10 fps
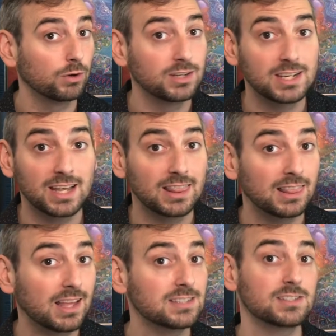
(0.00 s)
to get
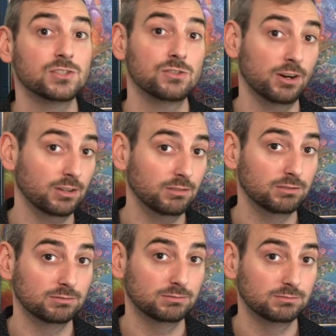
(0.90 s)
less destructive,
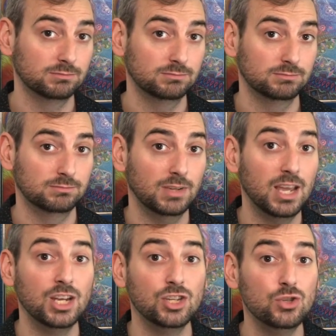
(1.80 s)

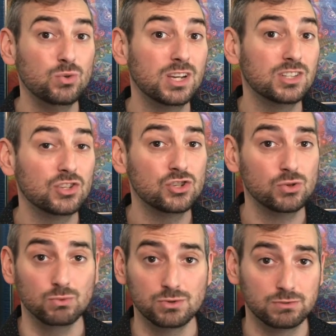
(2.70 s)
and you get to
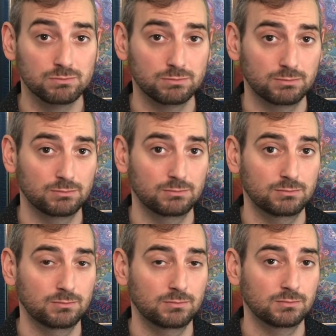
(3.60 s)
choose.
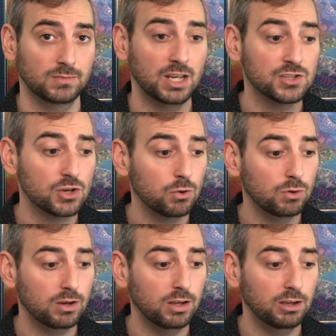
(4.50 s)
And so
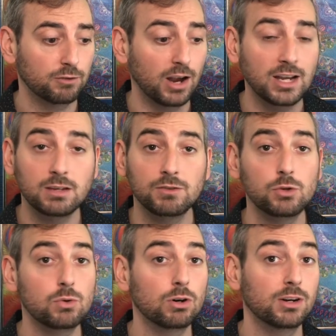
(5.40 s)
for any of you
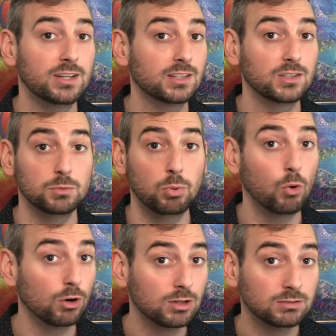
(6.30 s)
who are addicted to
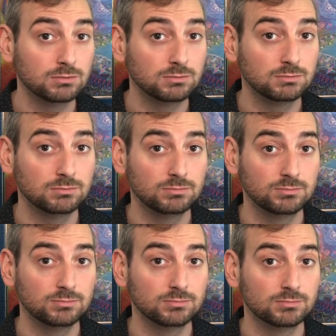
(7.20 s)
porn,
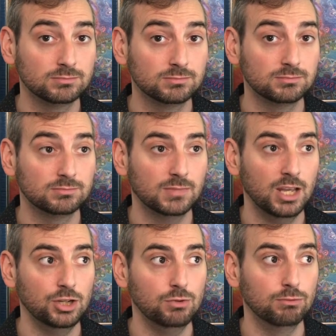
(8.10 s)
and
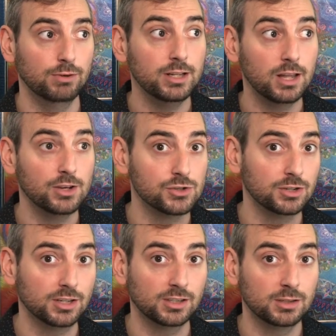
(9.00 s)
you realize you're
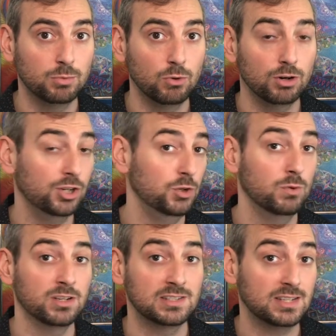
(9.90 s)
addicted to porn and you
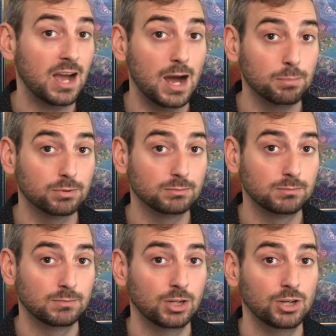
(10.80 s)
want to stop,
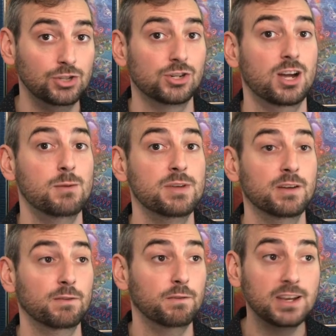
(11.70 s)
you're coming
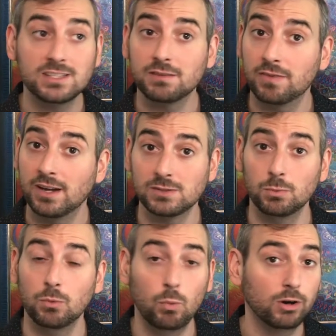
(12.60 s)
face to face
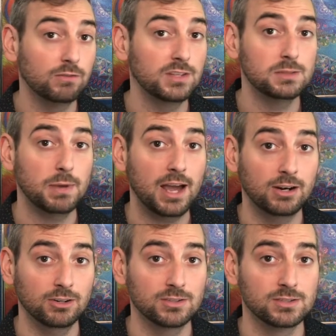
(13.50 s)
with one of these
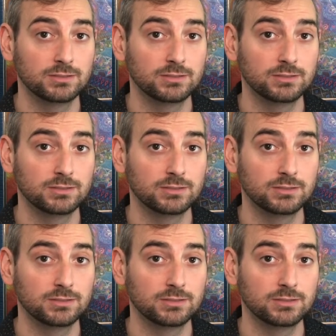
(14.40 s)
patterns,